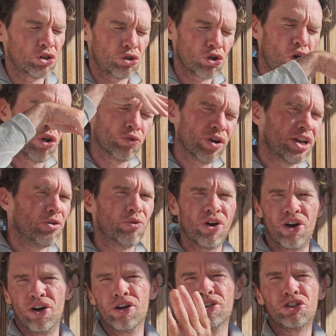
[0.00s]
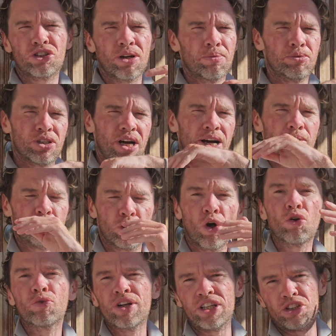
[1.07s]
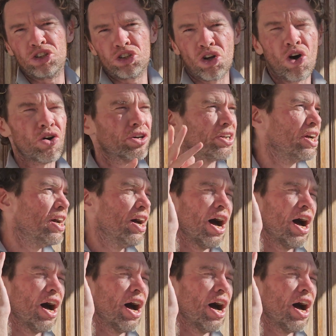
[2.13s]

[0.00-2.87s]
It's already rehearsed sometimes. You already saw it.